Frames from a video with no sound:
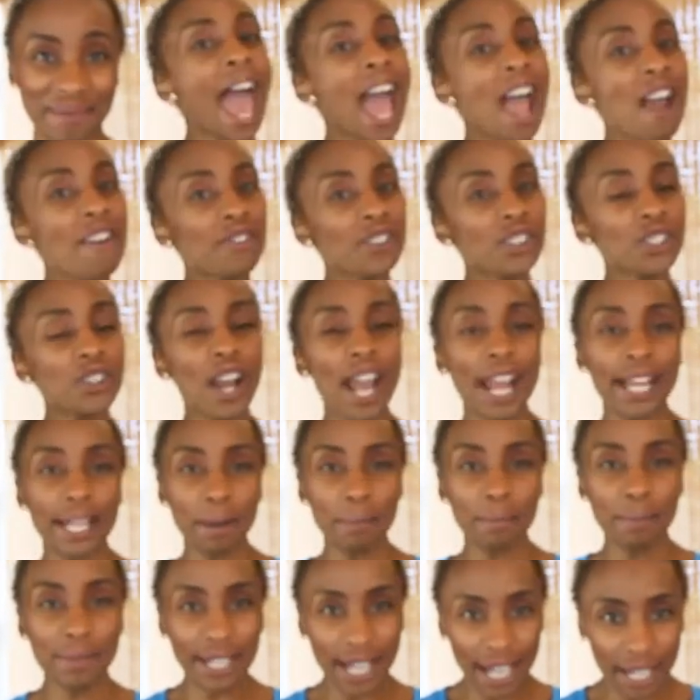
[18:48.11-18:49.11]
After I
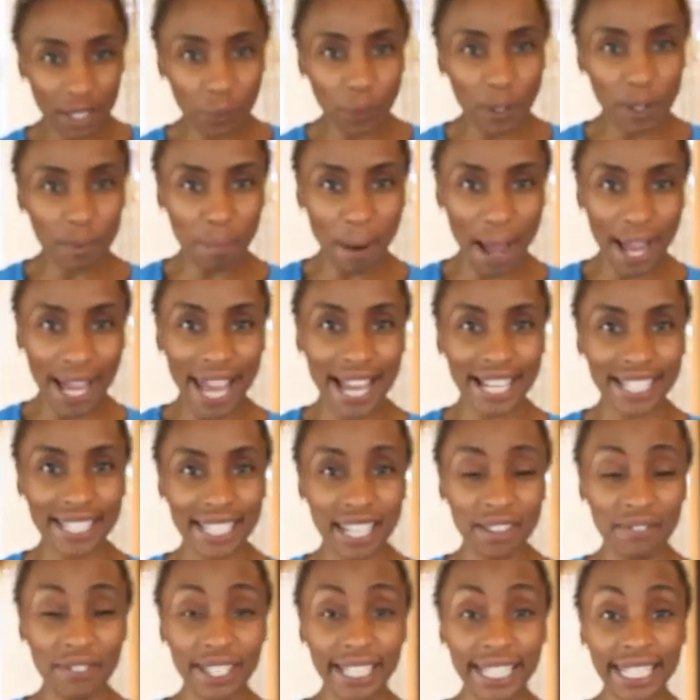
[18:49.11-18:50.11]
am done with my
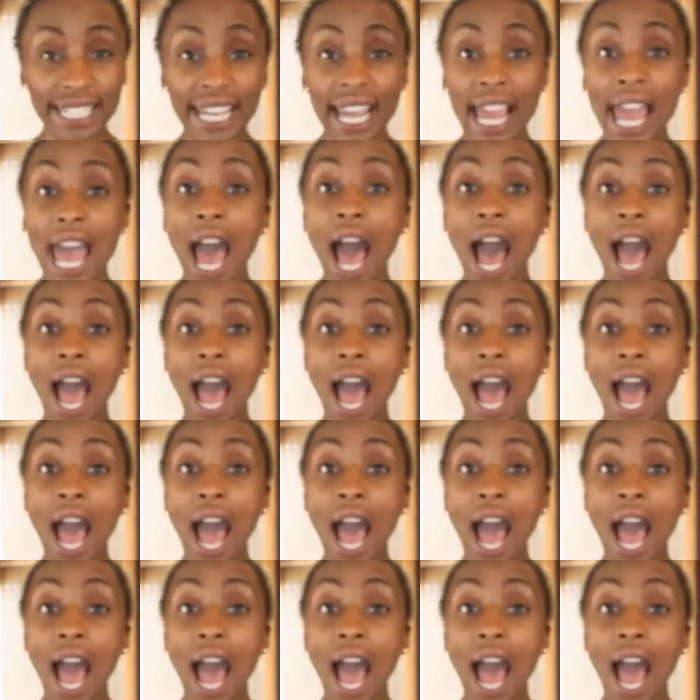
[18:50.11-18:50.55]
activity,